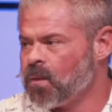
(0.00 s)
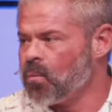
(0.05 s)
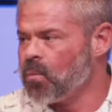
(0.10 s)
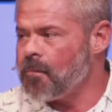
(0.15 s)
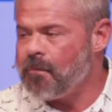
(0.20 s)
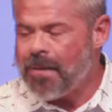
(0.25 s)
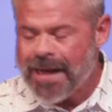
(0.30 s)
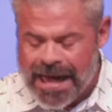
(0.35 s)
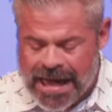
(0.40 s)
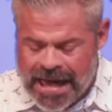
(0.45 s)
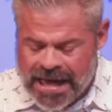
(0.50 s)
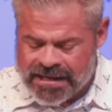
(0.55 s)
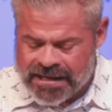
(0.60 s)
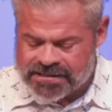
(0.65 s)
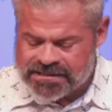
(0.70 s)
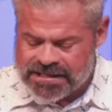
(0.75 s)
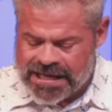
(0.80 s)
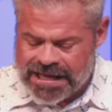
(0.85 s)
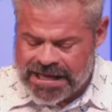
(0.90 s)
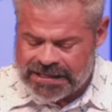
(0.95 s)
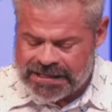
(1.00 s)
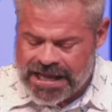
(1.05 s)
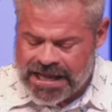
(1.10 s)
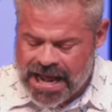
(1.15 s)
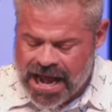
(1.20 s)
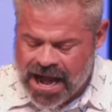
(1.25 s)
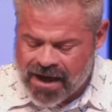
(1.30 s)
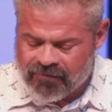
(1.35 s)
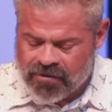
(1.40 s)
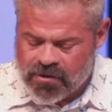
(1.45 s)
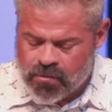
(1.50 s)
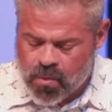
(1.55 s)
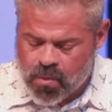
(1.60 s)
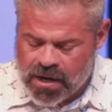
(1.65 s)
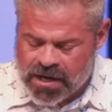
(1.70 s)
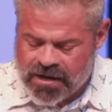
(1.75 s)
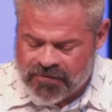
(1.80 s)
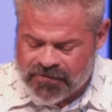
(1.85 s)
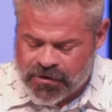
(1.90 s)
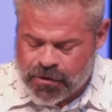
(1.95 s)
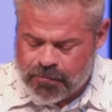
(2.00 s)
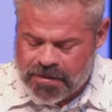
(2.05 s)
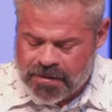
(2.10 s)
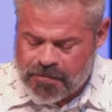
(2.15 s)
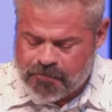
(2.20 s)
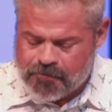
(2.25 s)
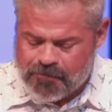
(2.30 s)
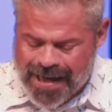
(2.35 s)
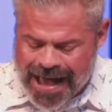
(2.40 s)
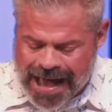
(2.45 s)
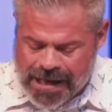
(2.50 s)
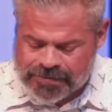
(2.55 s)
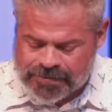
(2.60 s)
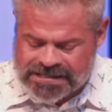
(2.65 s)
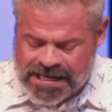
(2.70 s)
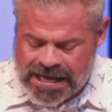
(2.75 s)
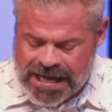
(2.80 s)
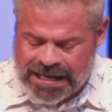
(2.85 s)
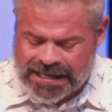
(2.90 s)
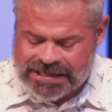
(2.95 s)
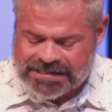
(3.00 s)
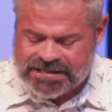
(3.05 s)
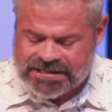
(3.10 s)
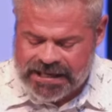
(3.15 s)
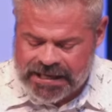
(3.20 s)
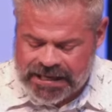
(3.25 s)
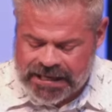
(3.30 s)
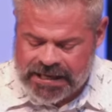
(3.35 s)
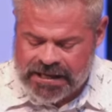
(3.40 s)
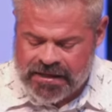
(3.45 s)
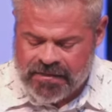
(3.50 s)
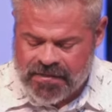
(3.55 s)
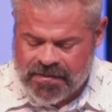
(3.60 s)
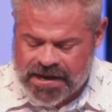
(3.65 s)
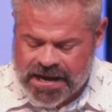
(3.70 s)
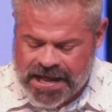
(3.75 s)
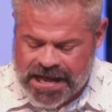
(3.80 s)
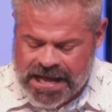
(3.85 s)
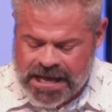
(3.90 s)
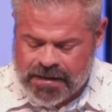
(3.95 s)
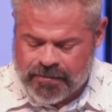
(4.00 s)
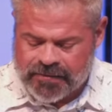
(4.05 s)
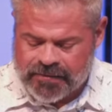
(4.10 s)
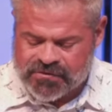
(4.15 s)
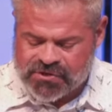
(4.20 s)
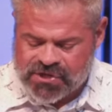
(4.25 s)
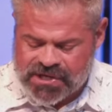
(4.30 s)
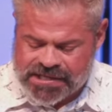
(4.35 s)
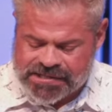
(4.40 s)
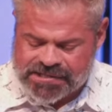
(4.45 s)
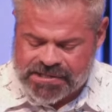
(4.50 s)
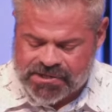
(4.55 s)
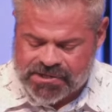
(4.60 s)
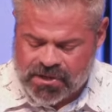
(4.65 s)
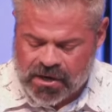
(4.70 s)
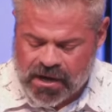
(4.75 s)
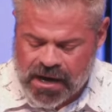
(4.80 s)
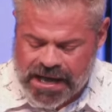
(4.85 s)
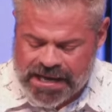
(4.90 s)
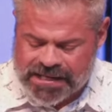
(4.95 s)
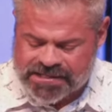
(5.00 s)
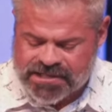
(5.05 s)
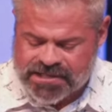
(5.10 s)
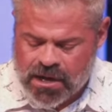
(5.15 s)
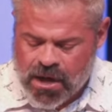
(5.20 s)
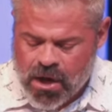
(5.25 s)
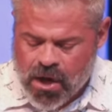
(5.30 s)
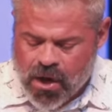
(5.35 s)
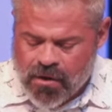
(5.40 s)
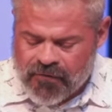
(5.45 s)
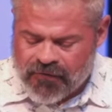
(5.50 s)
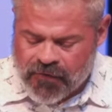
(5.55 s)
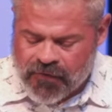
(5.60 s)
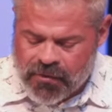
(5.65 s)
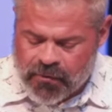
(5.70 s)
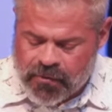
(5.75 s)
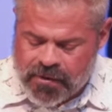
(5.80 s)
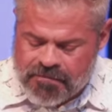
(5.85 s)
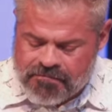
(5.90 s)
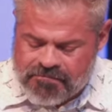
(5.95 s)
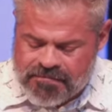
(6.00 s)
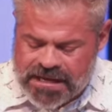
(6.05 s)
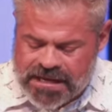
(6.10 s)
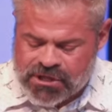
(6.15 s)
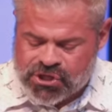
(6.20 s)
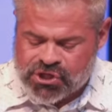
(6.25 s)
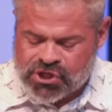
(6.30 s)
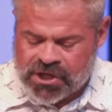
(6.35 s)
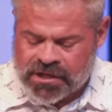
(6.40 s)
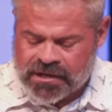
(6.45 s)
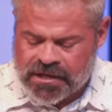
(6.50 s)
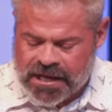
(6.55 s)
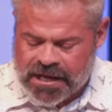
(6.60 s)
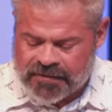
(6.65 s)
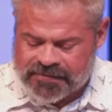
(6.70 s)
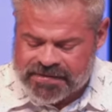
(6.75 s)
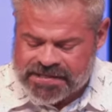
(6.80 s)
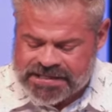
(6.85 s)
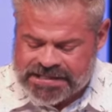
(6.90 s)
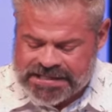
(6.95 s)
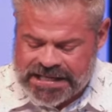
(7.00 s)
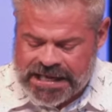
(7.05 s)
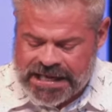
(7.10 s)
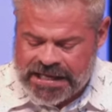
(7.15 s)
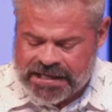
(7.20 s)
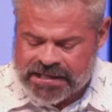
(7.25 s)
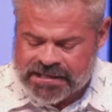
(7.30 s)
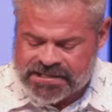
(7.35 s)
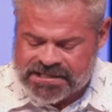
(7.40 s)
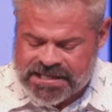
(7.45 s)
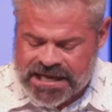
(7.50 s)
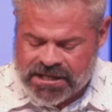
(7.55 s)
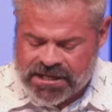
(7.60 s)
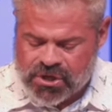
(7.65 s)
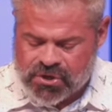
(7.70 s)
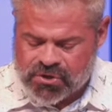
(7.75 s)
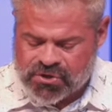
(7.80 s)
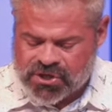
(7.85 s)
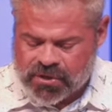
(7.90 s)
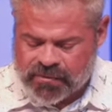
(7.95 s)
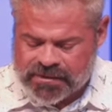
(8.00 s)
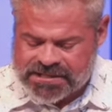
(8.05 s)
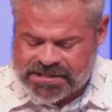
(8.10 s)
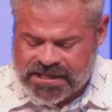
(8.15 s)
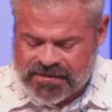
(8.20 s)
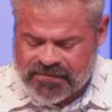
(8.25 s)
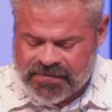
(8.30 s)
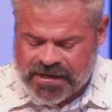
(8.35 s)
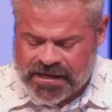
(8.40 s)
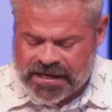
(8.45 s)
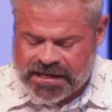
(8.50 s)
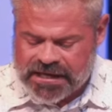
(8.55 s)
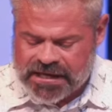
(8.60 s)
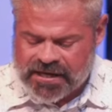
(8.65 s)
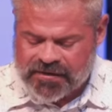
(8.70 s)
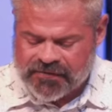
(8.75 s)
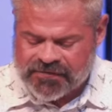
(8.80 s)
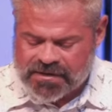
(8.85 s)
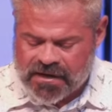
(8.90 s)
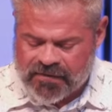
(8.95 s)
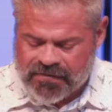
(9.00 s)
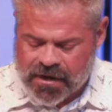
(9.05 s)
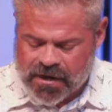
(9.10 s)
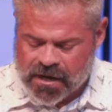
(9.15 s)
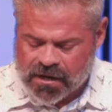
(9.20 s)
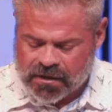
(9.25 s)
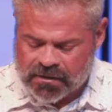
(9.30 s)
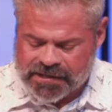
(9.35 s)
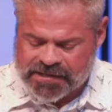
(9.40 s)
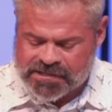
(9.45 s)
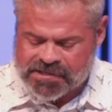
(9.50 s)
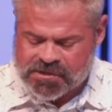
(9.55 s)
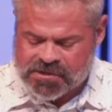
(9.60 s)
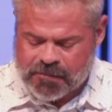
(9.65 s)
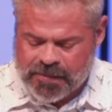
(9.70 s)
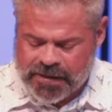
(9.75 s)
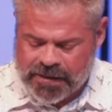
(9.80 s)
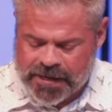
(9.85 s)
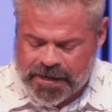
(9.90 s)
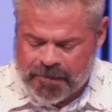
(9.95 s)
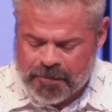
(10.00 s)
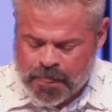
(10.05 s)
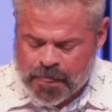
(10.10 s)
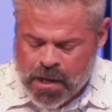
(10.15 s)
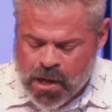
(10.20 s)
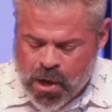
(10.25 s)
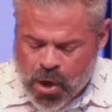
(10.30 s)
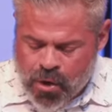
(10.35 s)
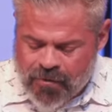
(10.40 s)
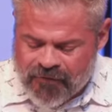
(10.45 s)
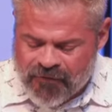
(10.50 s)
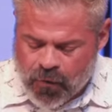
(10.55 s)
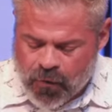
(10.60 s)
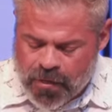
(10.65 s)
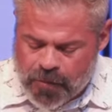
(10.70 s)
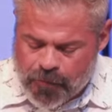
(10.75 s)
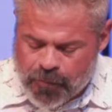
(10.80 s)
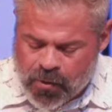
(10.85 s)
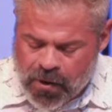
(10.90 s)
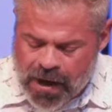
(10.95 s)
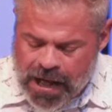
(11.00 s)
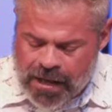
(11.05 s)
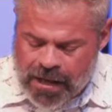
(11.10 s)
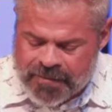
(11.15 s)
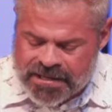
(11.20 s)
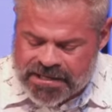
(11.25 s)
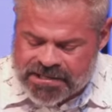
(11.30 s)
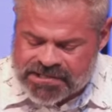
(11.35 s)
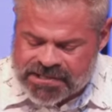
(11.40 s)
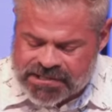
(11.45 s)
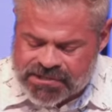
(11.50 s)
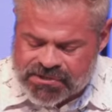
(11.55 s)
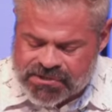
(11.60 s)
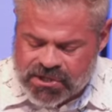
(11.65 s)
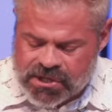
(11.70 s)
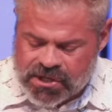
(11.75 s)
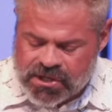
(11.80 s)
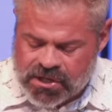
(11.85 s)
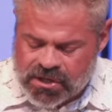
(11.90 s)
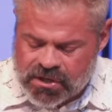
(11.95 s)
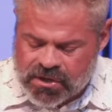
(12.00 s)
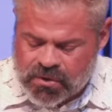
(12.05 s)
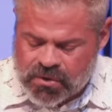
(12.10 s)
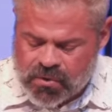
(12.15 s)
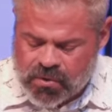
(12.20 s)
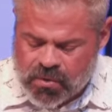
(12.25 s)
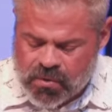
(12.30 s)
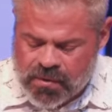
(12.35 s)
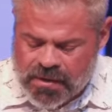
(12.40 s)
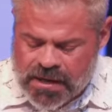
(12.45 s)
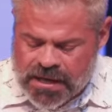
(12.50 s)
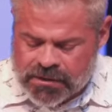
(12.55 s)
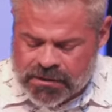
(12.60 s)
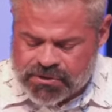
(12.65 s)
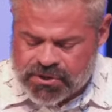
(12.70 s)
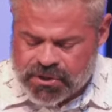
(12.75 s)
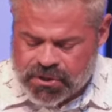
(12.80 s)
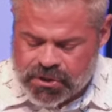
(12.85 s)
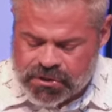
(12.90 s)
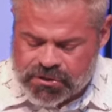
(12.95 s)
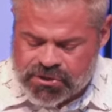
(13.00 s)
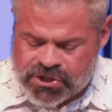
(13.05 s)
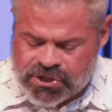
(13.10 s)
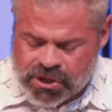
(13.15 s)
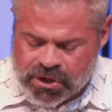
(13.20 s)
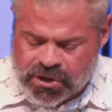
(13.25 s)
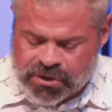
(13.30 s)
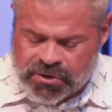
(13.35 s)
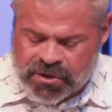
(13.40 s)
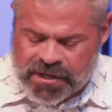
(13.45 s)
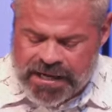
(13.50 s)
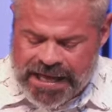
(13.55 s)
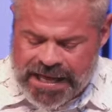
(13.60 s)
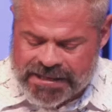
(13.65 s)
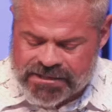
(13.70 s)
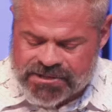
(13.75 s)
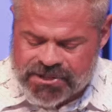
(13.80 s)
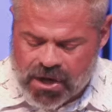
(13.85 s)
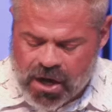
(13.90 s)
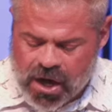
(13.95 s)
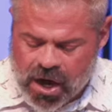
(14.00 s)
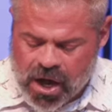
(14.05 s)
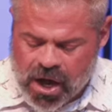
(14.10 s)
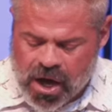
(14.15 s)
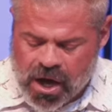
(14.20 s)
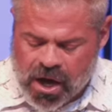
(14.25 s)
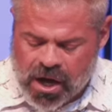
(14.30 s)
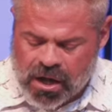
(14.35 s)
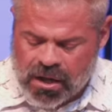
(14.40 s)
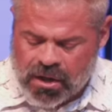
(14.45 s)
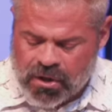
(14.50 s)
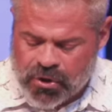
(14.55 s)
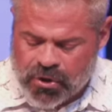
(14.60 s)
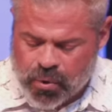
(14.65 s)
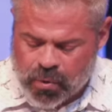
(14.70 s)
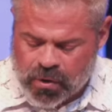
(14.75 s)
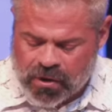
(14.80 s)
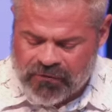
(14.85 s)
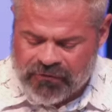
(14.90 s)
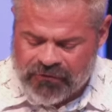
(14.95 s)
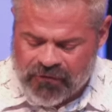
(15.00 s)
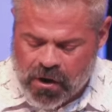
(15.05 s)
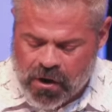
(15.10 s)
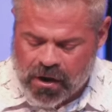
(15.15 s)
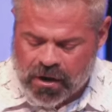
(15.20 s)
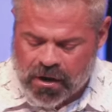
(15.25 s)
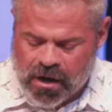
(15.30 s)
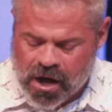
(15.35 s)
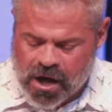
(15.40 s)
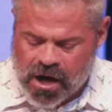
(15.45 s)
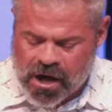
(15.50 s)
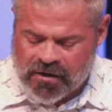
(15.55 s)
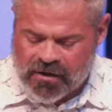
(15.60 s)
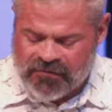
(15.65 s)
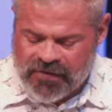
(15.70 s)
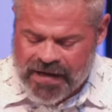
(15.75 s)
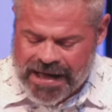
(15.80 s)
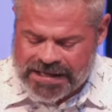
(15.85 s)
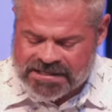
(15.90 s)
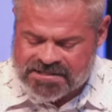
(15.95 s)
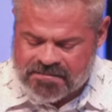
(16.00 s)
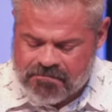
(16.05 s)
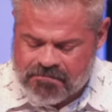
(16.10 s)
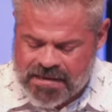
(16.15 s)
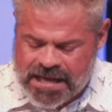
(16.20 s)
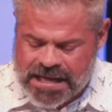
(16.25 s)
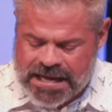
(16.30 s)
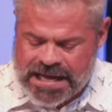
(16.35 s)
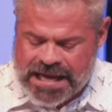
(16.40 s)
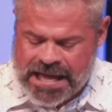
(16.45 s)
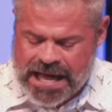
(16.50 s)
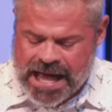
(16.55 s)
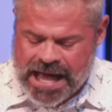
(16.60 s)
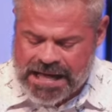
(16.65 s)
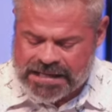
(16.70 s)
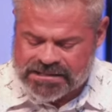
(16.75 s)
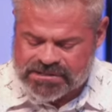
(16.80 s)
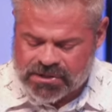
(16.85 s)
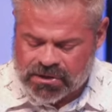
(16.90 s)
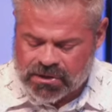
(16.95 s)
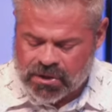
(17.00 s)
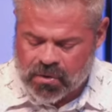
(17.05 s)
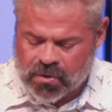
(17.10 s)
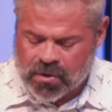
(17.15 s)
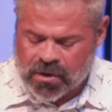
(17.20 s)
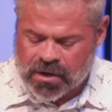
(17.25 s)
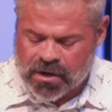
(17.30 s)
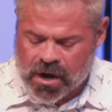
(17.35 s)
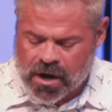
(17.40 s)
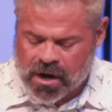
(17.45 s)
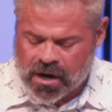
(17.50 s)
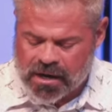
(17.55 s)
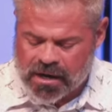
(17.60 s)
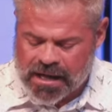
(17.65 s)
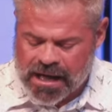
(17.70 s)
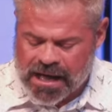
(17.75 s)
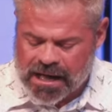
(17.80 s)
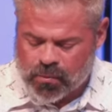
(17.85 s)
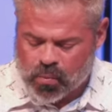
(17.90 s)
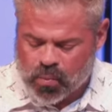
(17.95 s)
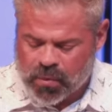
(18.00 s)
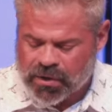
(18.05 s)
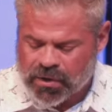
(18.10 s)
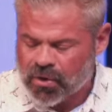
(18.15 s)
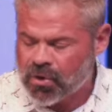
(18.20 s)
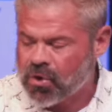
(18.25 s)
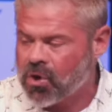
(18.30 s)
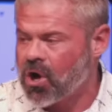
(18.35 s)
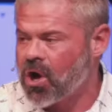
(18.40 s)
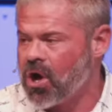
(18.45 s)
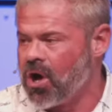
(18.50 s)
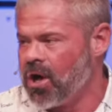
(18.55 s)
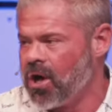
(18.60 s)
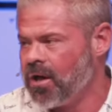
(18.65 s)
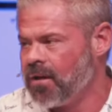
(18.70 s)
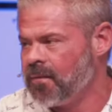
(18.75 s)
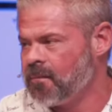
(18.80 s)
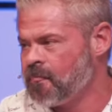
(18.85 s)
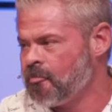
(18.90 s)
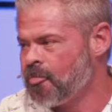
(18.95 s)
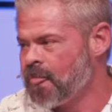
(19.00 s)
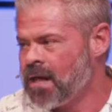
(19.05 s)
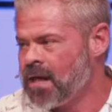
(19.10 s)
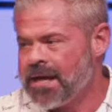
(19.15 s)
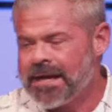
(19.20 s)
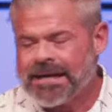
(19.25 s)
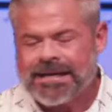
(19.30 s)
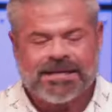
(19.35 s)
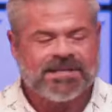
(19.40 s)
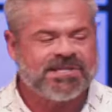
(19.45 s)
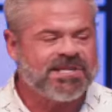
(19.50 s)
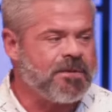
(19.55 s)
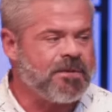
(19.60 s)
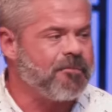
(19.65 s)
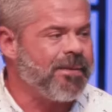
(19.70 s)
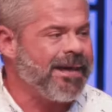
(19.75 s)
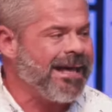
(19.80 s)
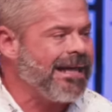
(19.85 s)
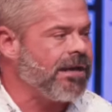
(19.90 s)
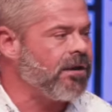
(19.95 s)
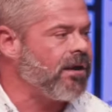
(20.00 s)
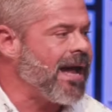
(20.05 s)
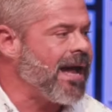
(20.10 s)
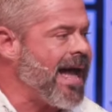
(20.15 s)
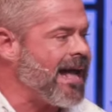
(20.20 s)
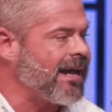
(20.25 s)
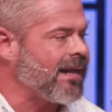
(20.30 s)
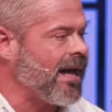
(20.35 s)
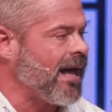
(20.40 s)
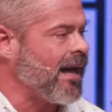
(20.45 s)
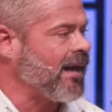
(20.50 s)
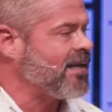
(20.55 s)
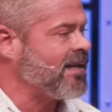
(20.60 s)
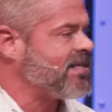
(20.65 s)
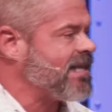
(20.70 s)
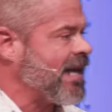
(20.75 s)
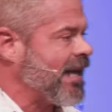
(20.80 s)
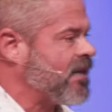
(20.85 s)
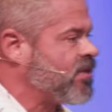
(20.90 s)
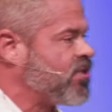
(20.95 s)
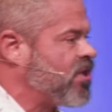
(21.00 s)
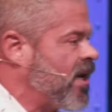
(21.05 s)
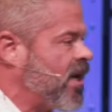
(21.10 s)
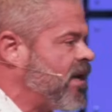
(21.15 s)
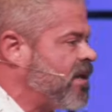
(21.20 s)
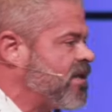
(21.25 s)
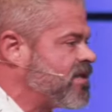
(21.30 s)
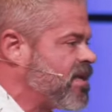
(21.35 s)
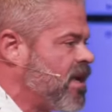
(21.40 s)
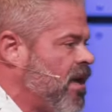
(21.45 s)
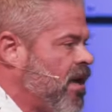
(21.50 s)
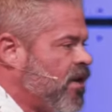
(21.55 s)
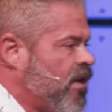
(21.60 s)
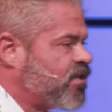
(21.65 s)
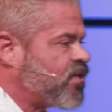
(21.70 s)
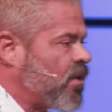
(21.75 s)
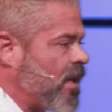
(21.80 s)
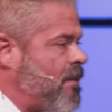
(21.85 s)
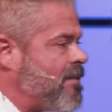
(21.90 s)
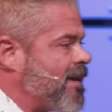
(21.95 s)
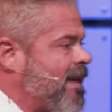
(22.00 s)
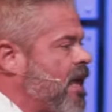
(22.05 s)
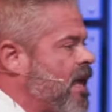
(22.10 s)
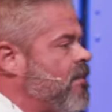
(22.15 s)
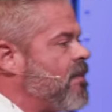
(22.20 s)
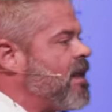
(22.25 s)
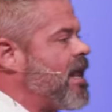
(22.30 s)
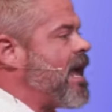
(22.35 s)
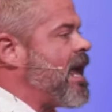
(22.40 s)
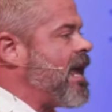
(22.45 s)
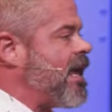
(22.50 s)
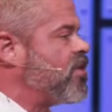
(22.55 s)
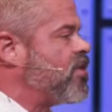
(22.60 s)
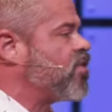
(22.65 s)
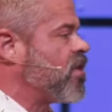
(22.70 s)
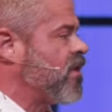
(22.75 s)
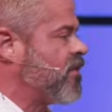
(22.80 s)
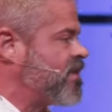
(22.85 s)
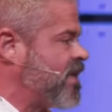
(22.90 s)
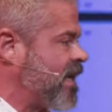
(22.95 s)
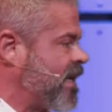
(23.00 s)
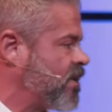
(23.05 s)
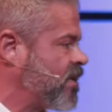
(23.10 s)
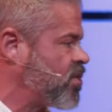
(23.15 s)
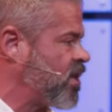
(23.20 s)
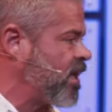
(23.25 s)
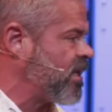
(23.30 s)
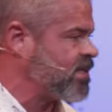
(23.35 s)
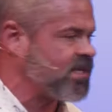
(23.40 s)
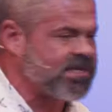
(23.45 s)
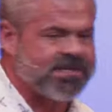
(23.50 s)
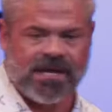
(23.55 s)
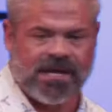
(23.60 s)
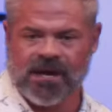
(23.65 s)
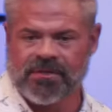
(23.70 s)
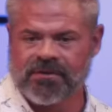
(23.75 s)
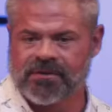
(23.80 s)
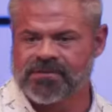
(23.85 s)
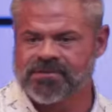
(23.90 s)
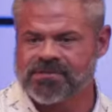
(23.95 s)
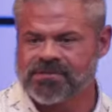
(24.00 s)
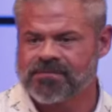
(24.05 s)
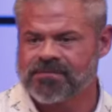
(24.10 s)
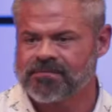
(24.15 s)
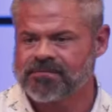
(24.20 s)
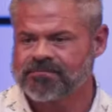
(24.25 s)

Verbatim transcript: repent, and let every one of you be baptized in the name of Jesus Christ for the remission of sins, and you shall receive the gift of the Holy Spirit. For the promise is to you, to your children, and to all who are far off, as many as the Lord our God will call. And see, Peter had gotten a second chance, so he became an agent of second chances to others.